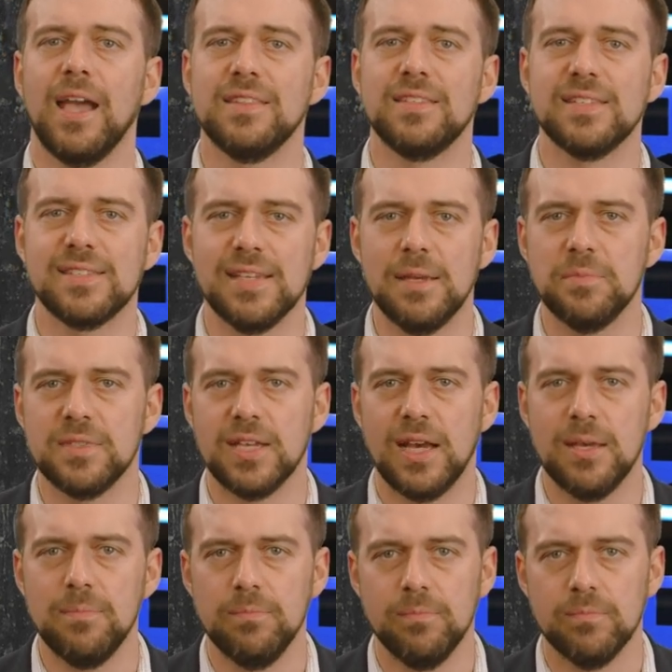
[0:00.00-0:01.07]
At the same
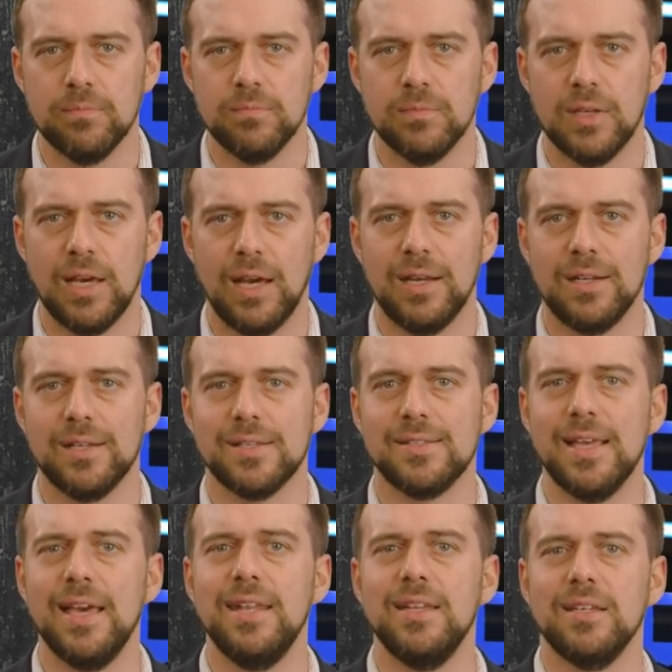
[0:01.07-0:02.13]
time,
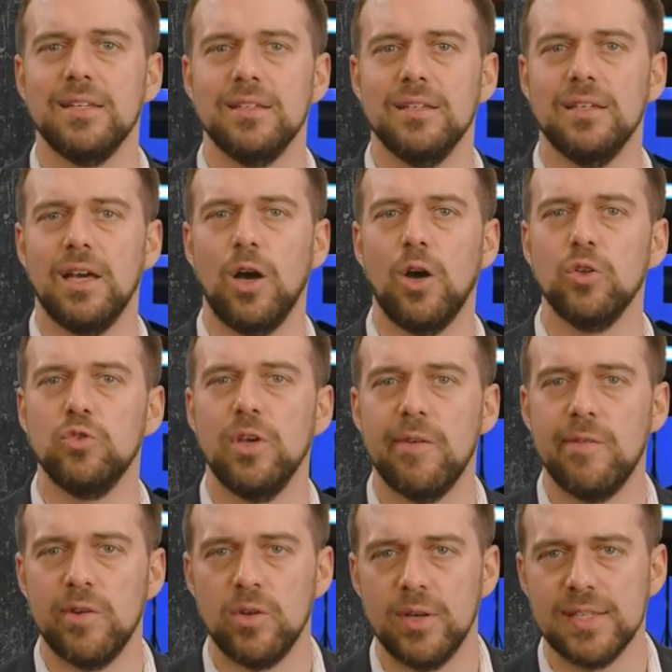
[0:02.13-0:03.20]
understanding how to
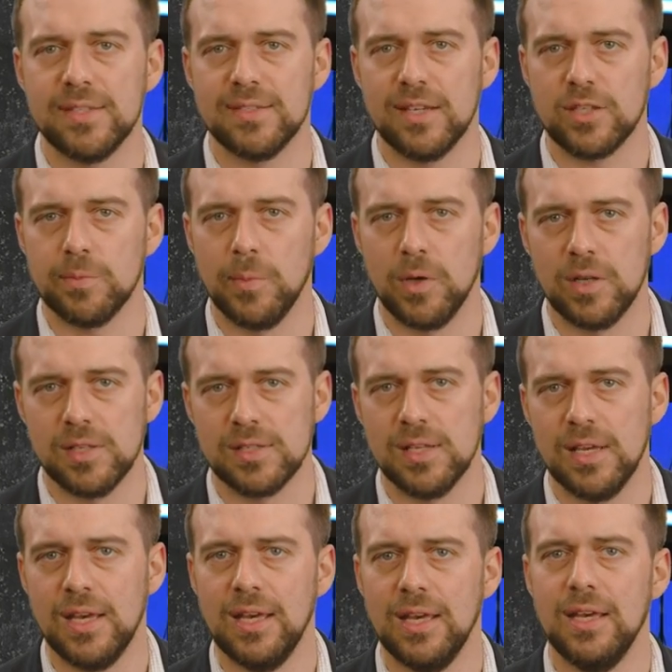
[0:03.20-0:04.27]
evaluate such models
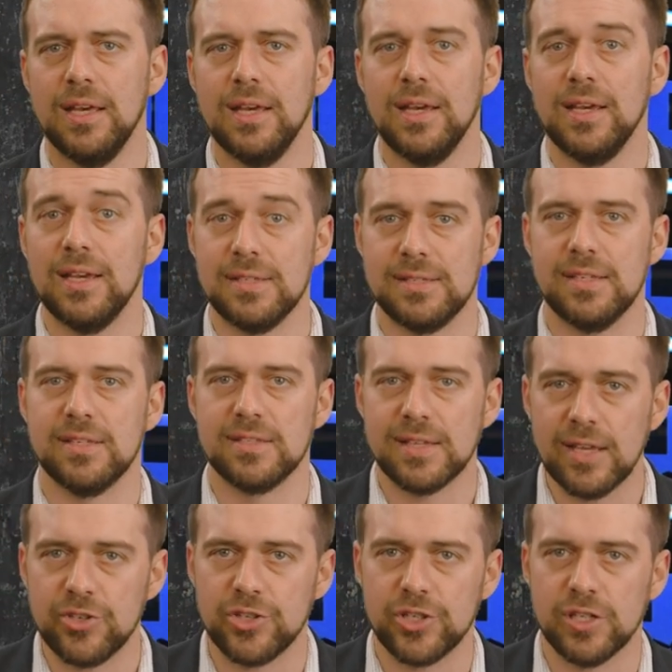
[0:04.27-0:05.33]
is
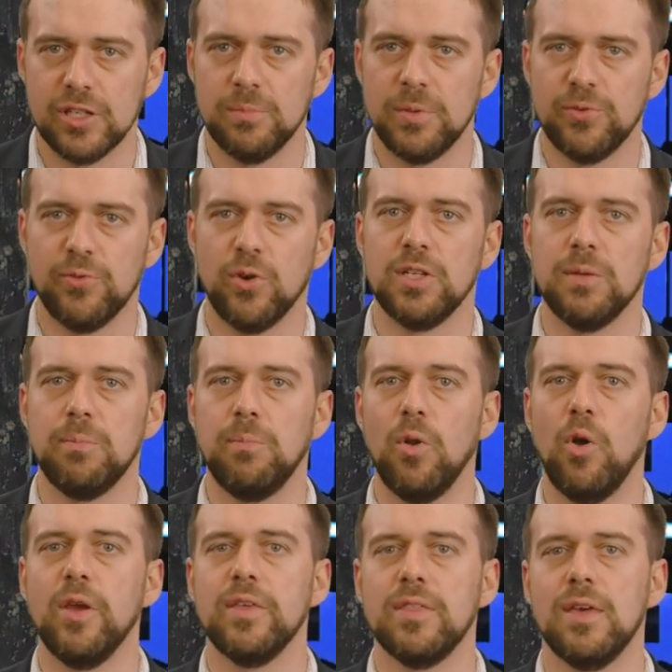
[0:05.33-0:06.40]
essential before
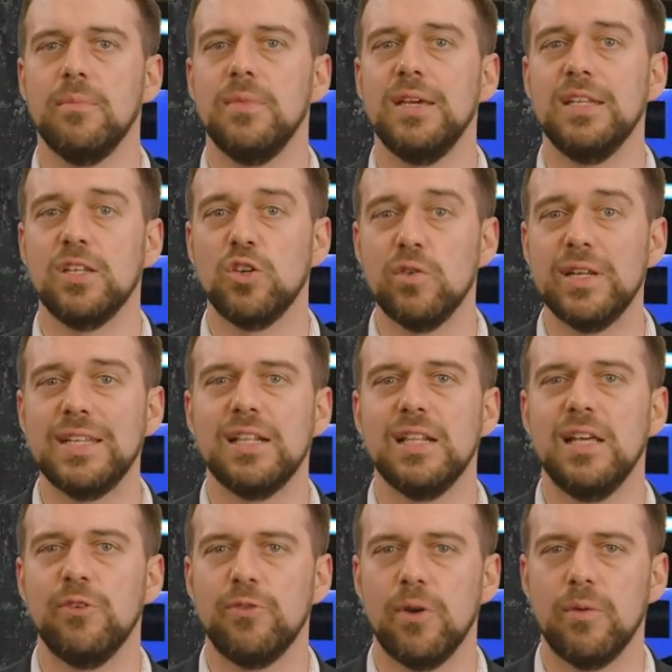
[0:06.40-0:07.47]
deploying them in critical
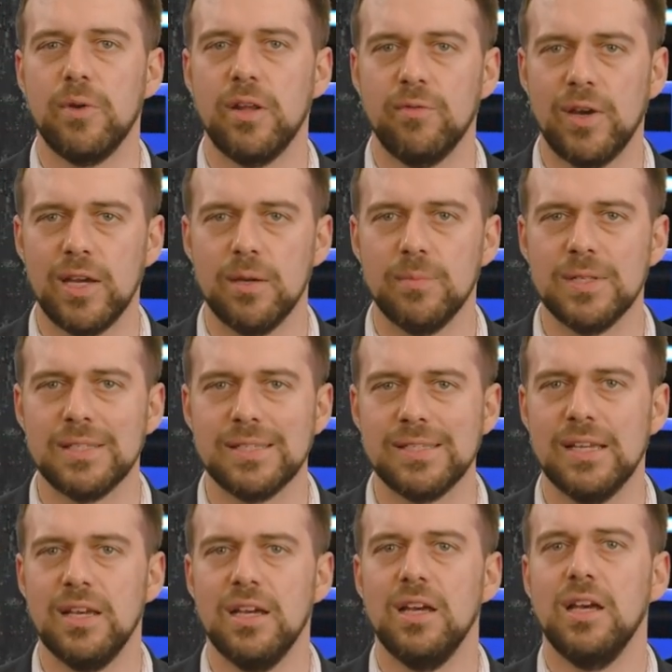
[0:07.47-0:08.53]

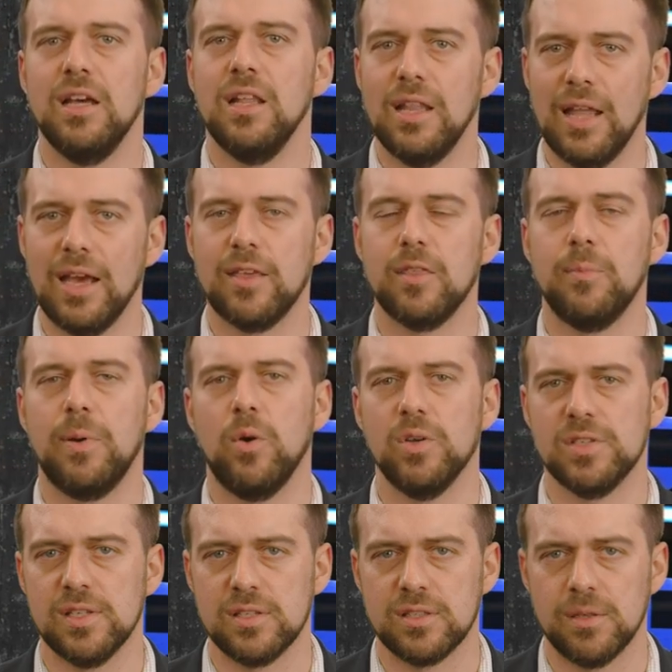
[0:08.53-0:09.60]
environments like the power
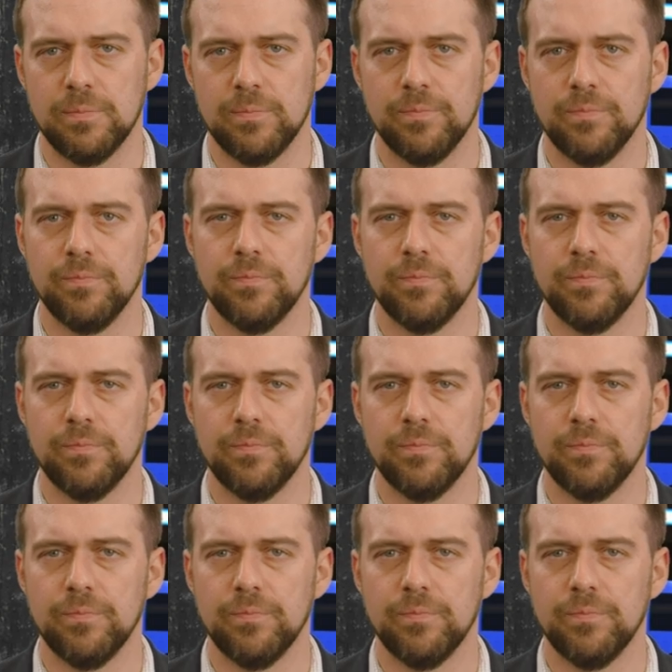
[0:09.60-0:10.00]
system.